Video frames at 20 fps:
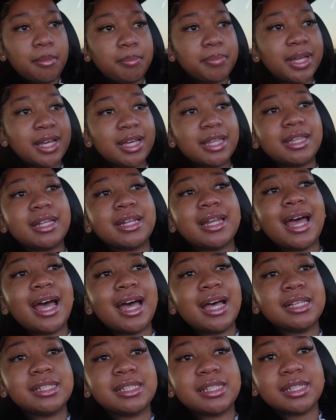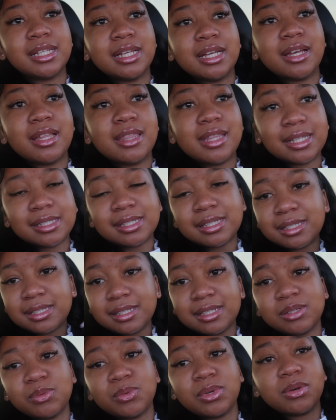bigger than us, that
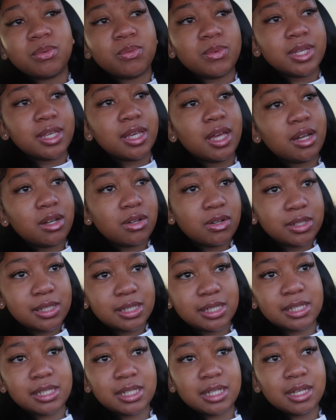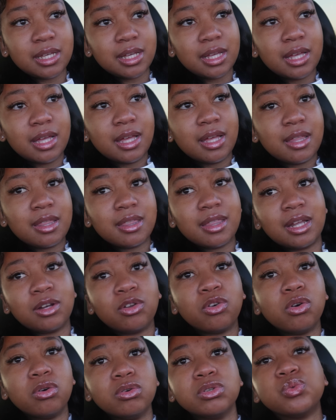sees where we cannot see, that
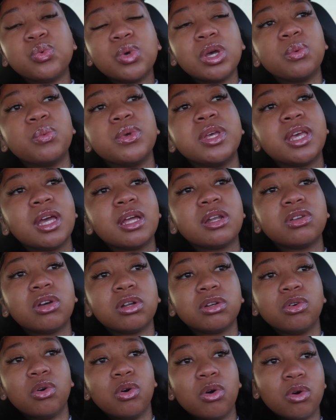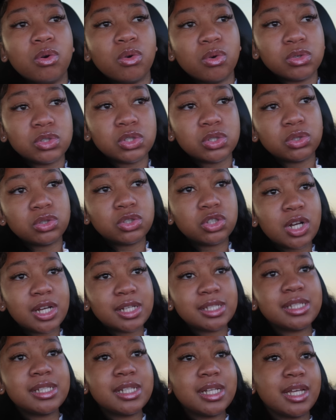goes where we cannot go. So
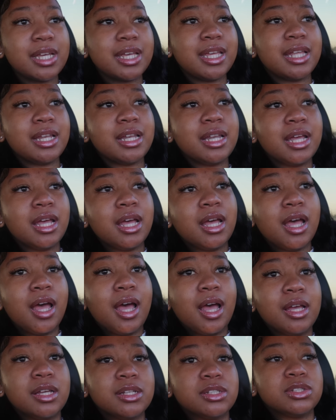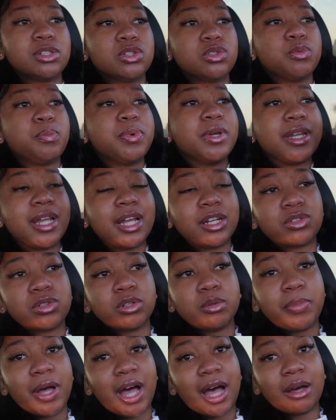trusting in
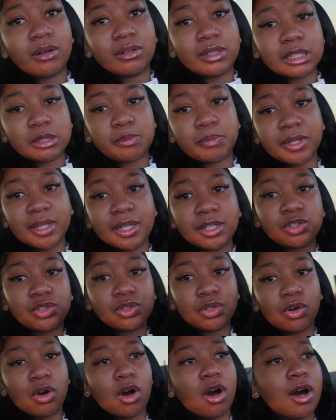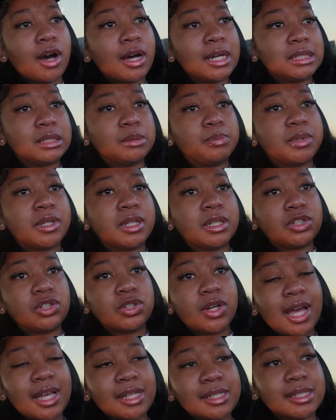supernatural powers, be it your God, be it
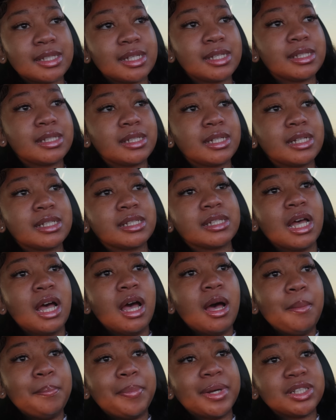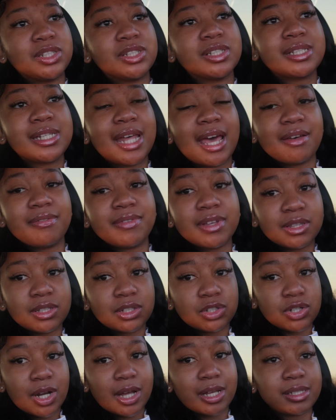your ancestors, but just having the
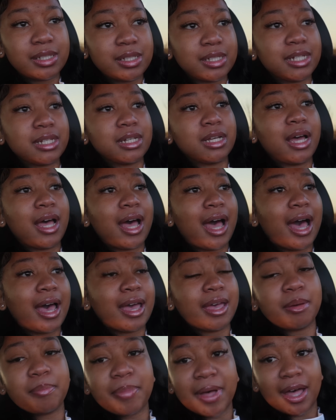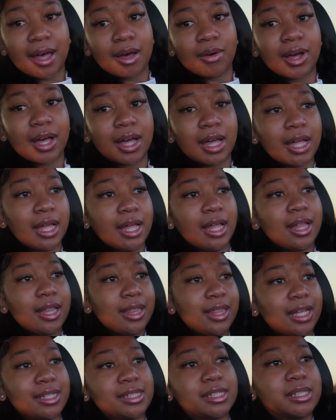trust in a higher power
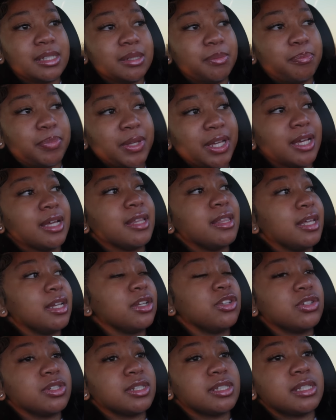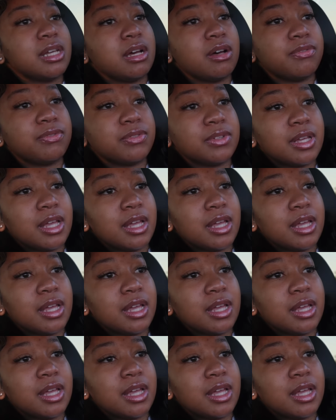that's bigger than yourself